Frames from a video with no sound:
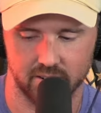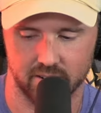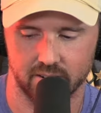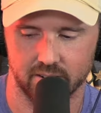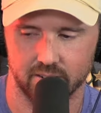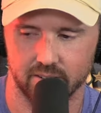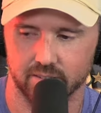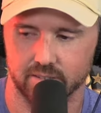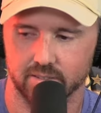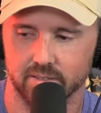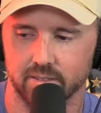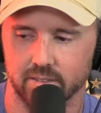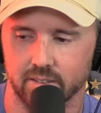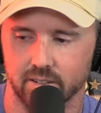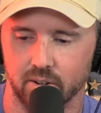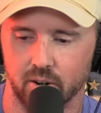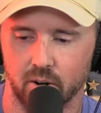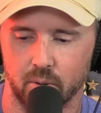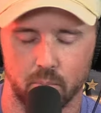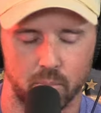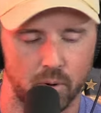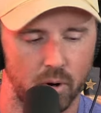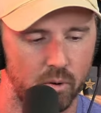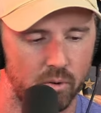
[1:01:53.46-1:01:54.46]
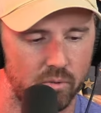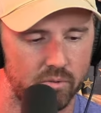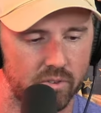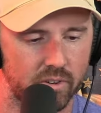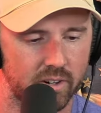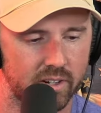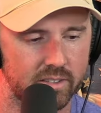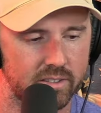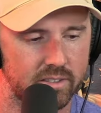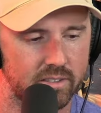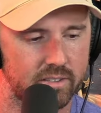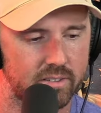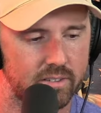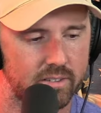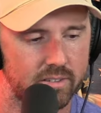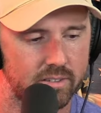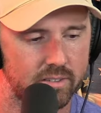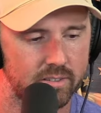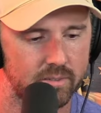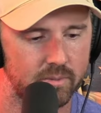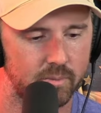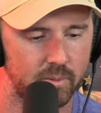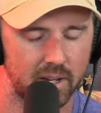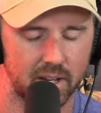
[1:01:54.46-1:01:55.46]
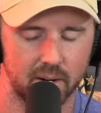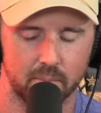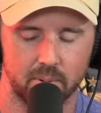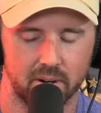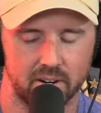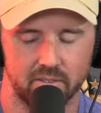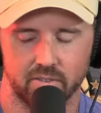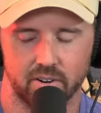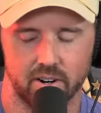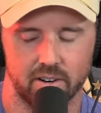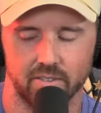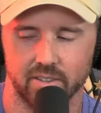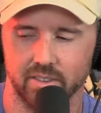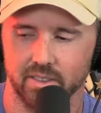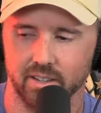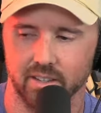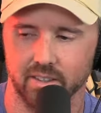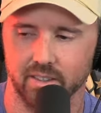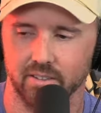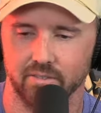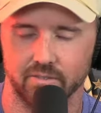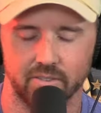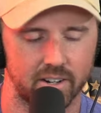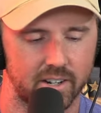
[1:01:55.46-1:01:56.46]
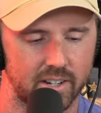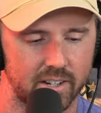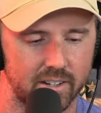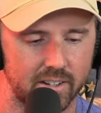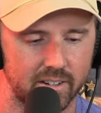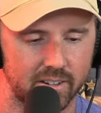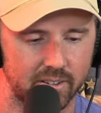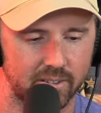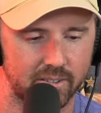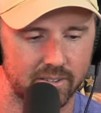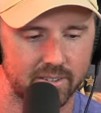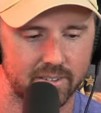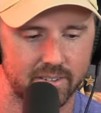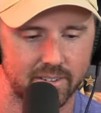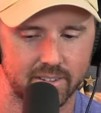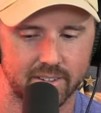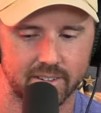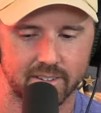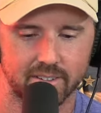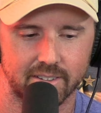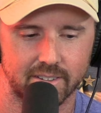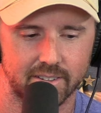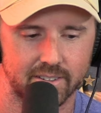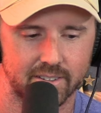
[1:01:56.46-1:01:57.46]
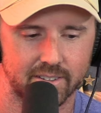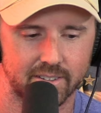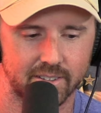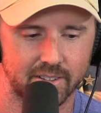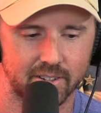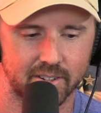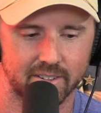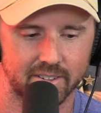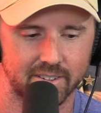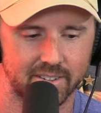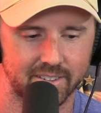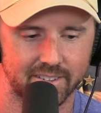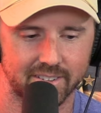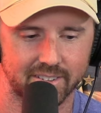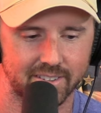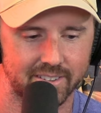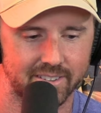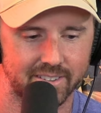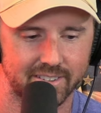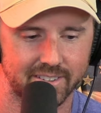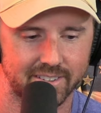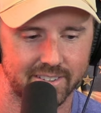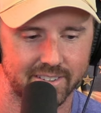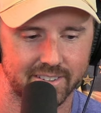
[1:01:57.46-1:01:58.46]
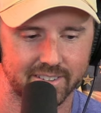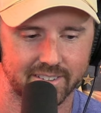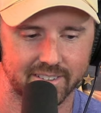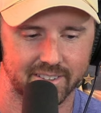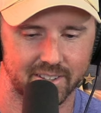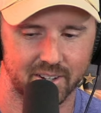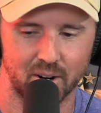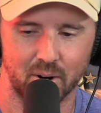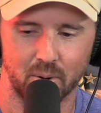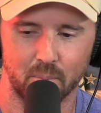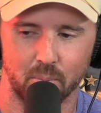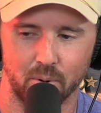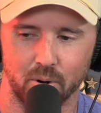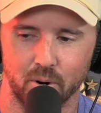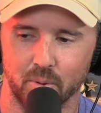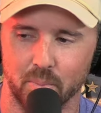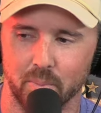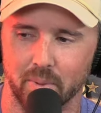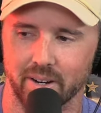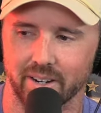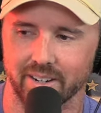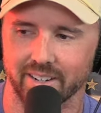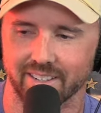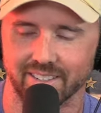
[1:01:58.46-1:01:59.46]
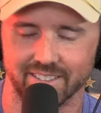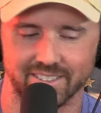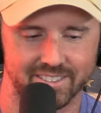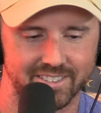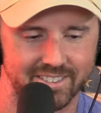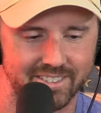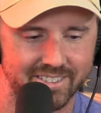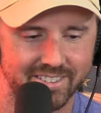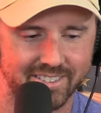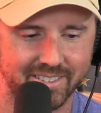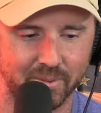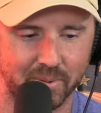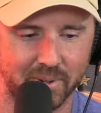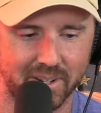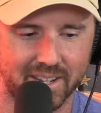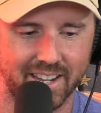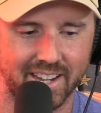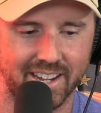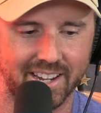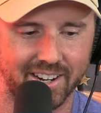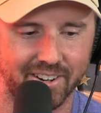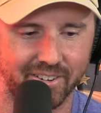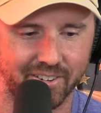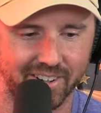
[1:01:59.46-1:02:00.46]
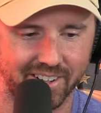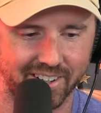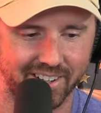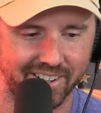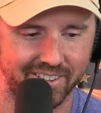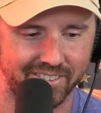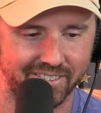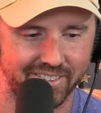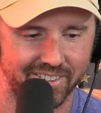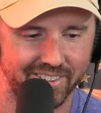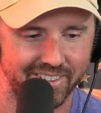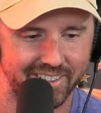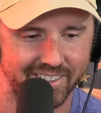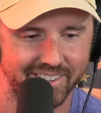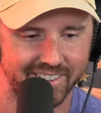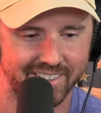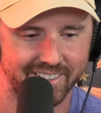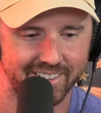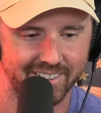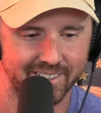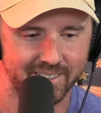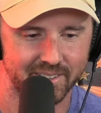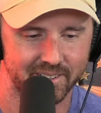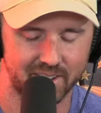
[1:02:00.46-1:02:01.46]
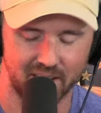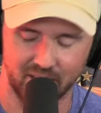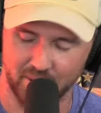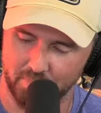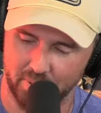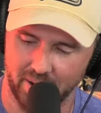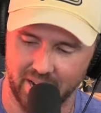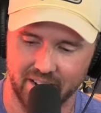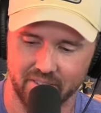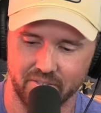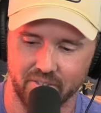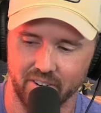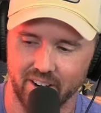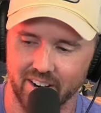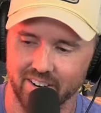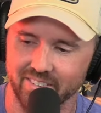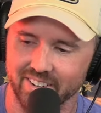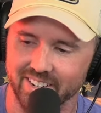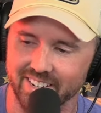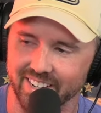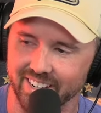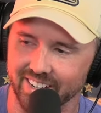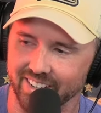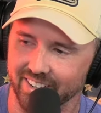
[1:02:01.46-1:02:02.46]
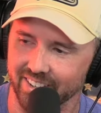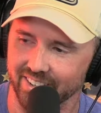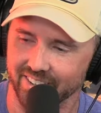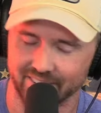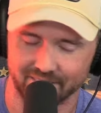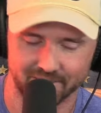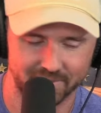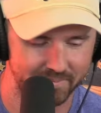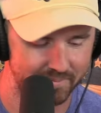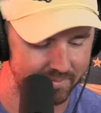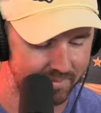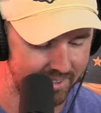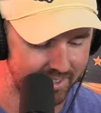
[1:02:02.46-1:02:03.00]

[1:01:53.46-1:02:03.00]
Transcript: Uh, they're our broke friends. We got to pay for everything they fucking do. They're, they're our broke buddies. We can't get rid of. Got to pay for That's every dinner, funny.